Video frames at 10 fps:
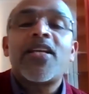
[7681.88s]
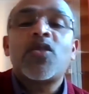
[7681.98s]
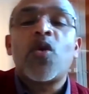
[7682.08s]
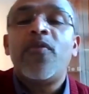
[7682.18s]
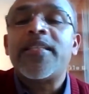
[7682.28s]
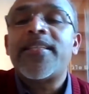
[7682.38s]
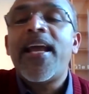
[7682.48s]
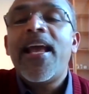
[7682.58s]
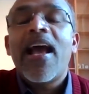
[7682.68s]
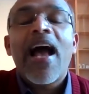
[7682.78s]
there is always
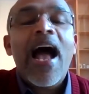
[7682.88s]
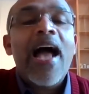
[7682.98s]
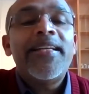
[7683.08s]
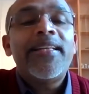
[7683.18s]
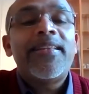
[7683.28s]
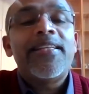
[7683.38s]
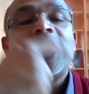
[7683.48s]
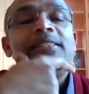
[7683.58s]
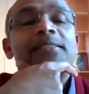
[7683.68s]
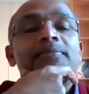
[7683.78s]
an
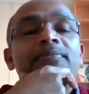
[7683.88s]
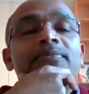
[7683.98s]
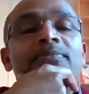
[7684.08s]
antithesis.